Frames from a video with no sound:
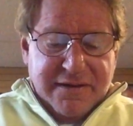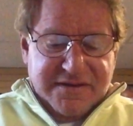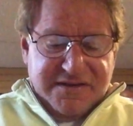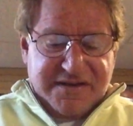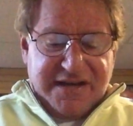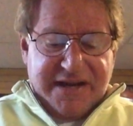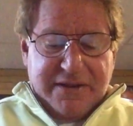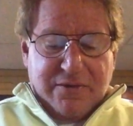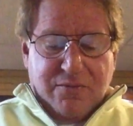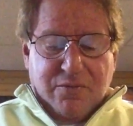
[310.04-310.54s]

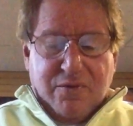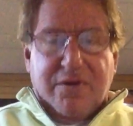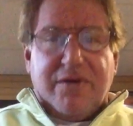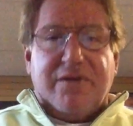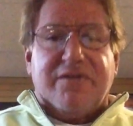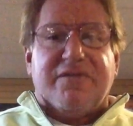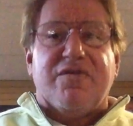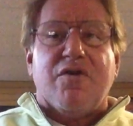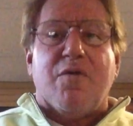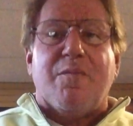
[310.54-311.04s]
Say the
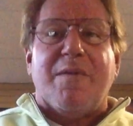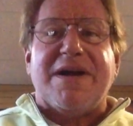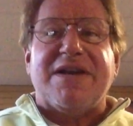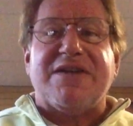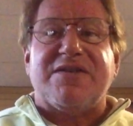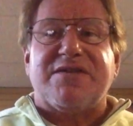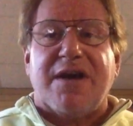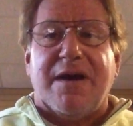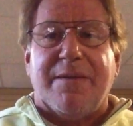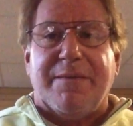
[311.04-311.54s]
words
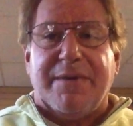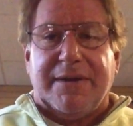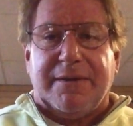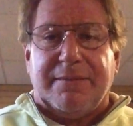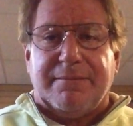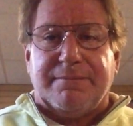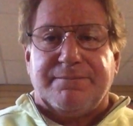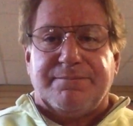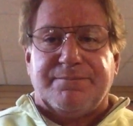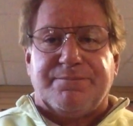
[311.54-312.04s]
nobody's coming.
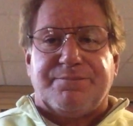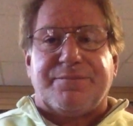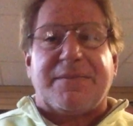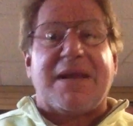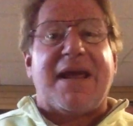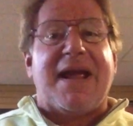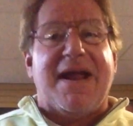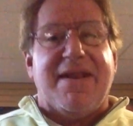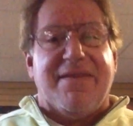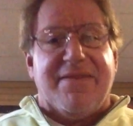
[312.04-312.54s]

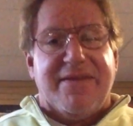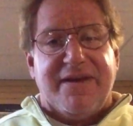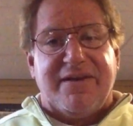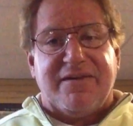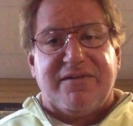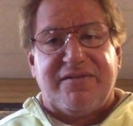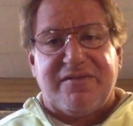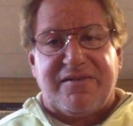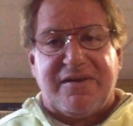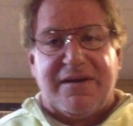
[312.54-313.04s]
And
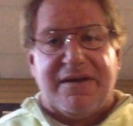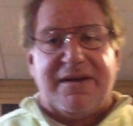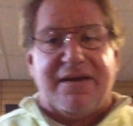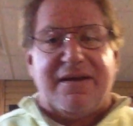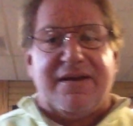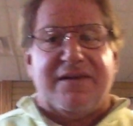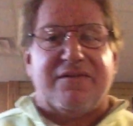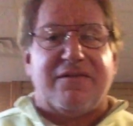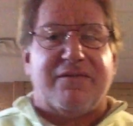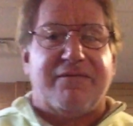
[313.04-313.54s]
this
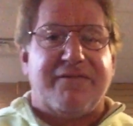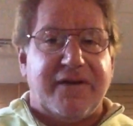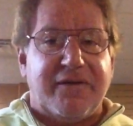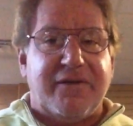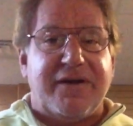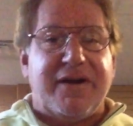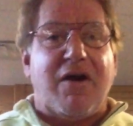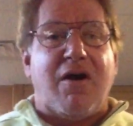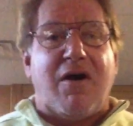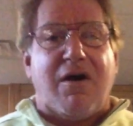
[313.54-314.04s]
is a
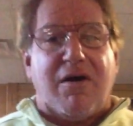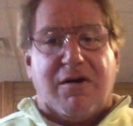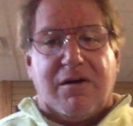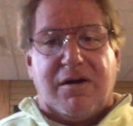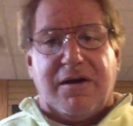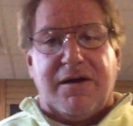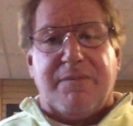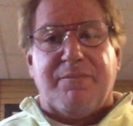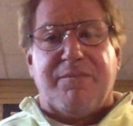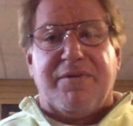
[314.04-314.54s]
very
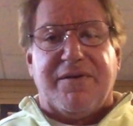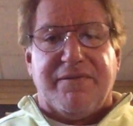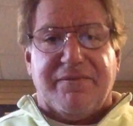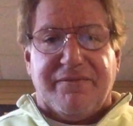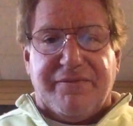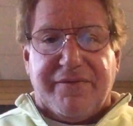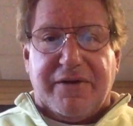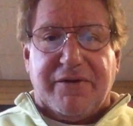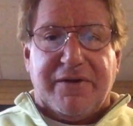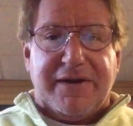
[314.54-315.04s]
hard but
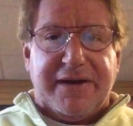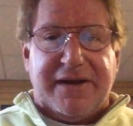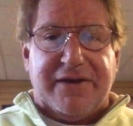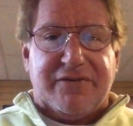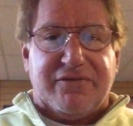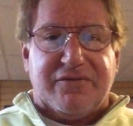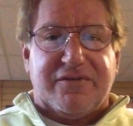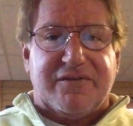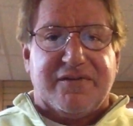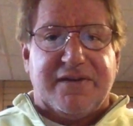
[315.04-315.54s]
very
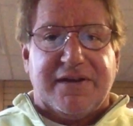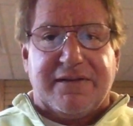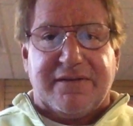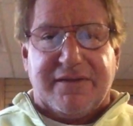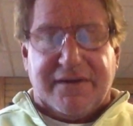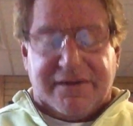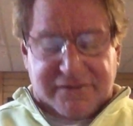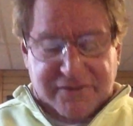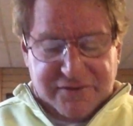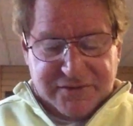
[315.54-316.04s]
interesting
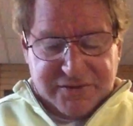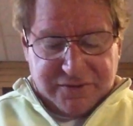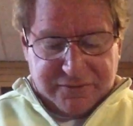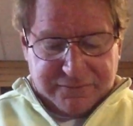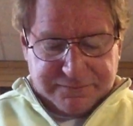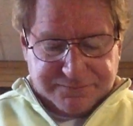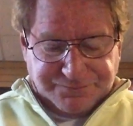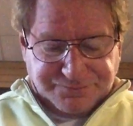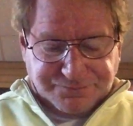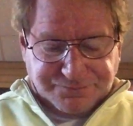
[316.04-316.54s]
thing to do.